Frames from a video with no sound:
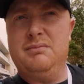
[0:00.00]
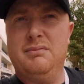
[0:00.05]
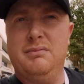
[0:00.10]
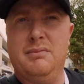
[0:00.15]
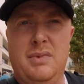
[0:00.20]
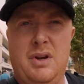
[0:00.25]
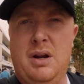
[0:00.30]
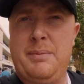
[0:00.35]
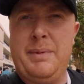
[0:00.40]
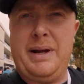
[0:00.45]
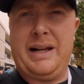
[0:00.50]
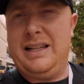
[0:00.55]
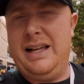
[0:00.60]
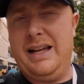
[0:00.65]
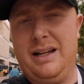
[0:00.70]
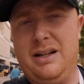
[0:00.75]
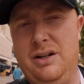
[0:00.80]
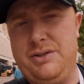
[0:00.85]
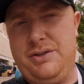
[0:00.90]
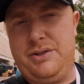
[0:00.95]
None of my
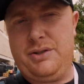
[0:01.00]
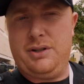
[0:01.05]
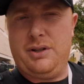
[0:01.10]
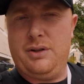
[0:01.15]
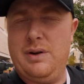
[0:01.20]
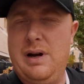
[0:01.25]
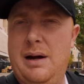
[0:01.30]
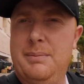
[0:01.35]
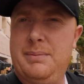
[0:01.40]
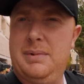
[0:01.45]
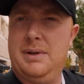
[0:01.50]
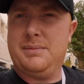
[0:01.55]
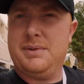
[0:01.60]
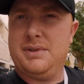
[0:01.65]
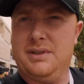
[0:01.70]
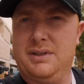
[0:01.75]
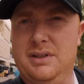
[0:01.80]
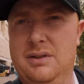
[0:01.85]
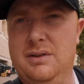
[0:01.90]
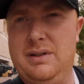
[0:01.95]
client cars are going to go out, but I'm
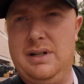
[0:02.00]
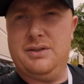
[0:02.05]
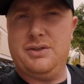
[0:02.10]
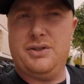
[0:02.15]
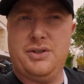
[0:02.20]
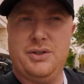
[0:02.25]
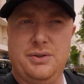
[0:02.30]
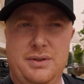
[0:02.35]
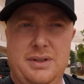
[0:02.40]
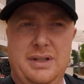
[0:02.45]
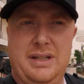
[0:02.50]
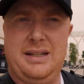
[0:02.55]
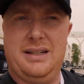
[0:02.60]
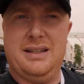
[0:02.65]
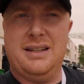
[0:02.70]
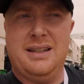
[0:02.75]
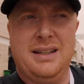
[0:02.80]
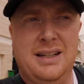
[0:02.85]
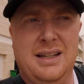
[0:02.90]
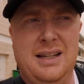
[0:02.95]
still going to go out and shoot
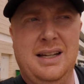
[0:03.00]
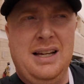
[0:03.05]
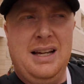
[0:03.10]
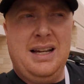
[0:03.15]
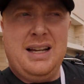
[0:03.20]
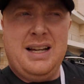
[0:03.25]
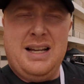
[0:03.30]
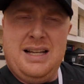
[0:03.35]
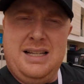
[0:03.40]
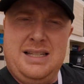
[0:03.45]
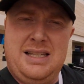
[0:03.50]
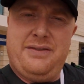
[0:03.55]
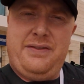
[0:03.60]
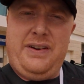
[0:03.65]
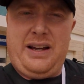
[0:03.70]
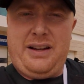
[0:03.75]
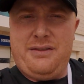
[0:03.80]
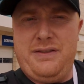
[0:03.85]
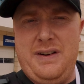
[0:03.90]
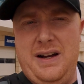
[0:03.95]
and see if
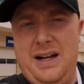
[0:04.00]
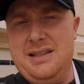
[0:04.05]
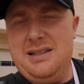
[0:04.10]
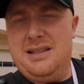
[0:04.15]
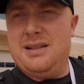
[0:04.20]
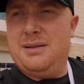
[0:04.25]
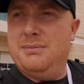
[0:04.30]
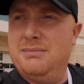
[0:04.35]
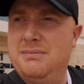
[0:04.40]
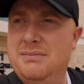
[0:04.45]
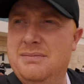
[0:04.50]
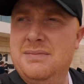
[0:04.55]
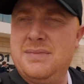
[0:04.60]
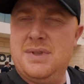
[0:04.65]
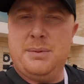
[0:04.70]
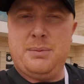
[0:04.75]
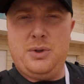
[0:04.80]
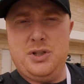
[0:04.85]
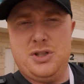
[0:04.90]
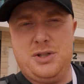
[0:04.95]
I can find some
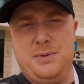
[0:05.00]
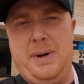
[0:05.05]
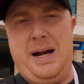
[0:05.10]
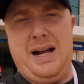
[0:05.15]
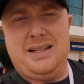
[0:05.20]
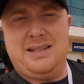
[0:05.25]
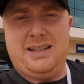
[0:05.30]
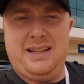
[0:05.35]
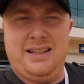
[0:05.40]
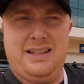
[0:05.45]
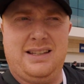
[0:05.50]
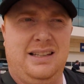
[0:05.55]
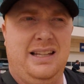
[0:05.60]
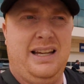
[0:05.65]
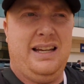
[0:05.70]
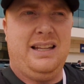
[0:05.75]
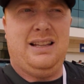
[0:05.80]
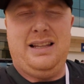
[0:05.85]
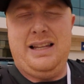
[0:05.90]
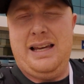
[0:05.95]
good spots and get the
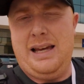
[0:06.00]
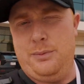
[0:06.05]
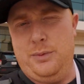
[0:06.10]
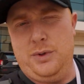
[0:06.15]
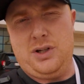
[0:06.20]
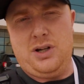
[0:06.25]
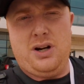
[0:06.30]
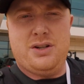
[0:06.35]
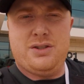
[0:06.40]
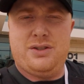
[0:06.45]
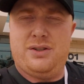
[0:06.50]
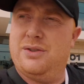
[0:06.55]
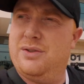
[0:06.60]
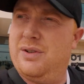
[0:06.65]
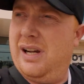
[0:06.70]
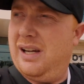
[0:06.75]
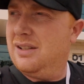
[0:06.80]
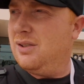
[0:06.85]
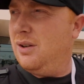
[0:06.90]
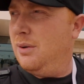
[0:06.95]
lay of the land when cars are on
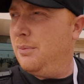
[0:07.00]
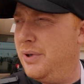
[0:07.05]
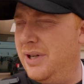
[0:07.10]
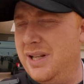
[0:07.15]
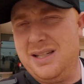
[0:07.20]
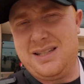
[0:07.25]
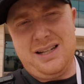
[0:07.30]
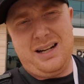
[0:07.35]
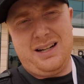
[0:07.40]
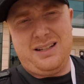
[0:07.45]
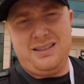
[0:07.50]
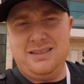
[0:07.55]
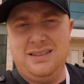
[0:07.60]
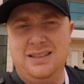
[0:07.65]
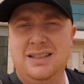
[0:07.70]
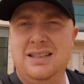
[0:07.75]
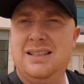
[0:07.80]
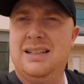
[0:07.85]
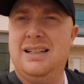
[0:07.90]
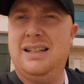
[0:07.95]
track. So I'm pretty excited.
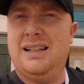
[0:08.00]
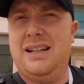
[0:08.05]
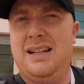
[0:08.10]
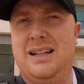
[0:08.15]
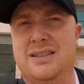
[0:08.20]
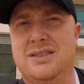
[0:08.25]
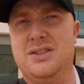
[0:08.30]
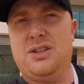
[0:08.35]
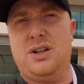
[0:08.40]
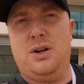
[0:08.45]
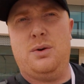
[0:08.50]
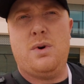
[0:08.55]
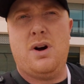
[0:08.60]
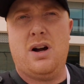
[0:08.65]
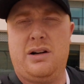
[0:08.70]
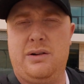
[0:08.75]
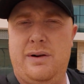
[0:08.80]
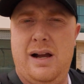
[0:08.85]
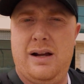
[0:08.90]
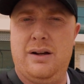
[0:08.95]
Just going to
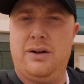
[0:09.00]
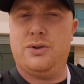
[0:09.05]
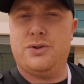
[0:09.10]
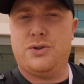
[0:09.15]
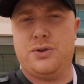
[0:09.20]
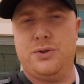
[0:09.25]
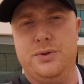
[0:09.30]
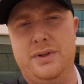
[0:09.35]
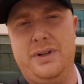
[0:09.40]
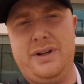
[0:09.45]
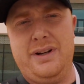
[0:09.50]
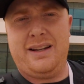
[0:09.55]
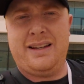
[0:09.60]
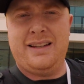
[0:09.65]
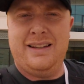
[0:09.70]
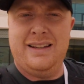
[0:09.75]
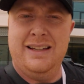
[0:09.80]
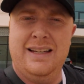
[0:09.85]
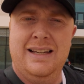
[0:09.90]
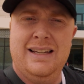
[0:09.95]
walk around, go to scrutineering,
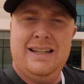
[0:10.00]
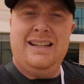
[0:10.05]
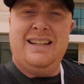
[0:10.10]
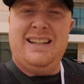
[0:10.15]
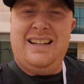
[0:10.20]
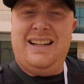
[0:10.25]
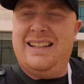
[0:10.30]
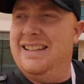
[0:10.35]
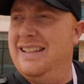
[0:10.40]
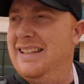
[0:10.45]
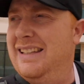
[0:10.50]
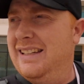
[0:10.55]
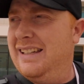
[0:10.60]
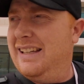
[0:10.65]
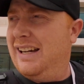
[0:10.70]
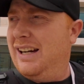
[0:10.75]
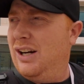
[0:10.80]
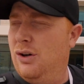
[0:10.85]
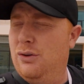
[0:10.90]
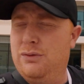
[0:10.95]
and then
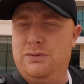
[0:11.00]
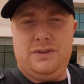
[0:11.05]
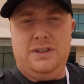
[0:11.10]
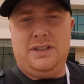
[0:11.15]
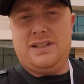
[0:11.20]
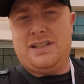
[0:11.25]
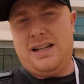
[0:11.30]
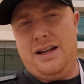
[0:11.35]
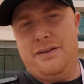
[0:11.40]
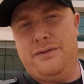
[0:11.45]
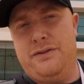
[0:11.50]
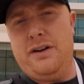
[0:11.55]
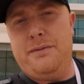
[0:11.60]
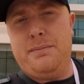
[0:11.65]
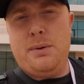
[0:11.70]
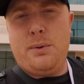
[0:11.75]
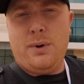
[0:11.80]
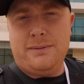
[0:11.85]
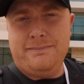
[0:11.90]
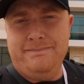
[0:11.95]
hopefully it's time for
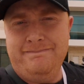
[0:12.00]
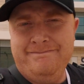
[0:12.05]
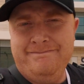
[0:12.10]
FP1.